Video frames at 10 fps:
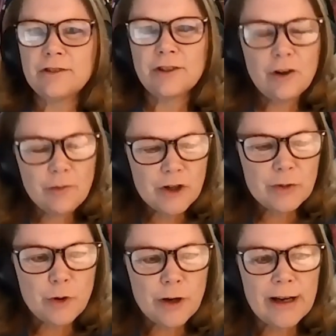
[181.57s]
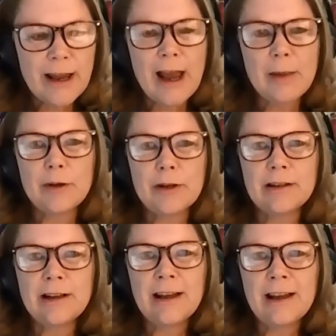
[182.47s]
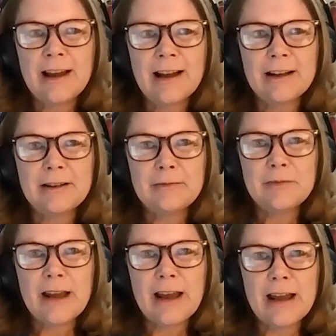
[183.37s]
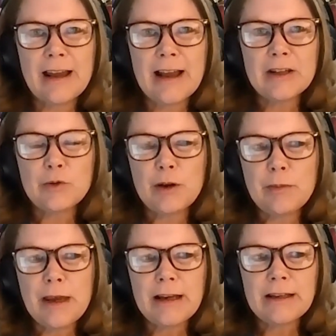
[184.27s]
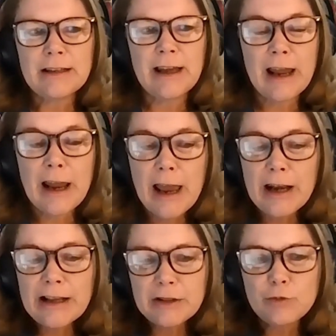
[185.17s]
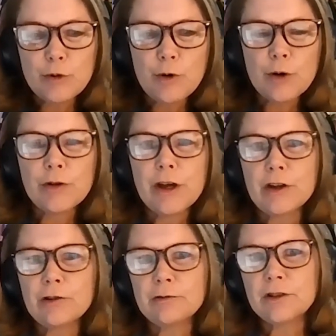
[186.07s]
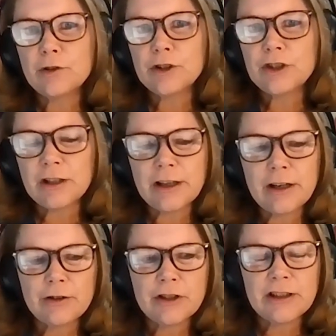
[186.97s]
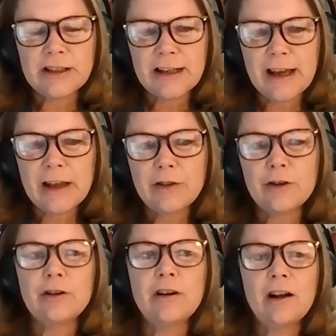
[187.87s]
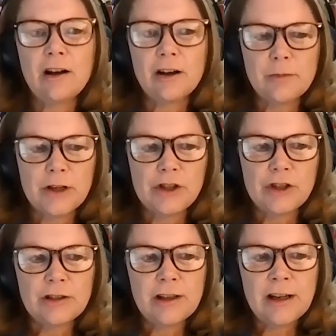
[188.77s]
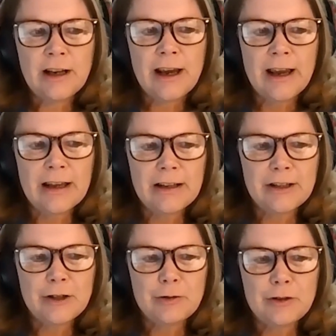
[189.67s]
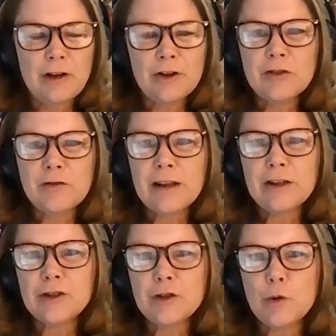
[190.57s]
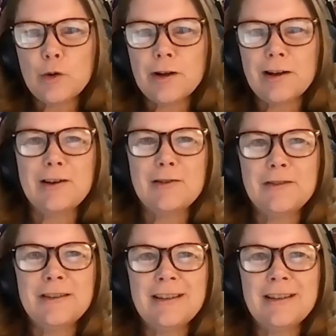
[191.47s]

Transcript: so much more can happen um, as we meet and as we work with other Christian leaders together on mission and to cultivate the soil of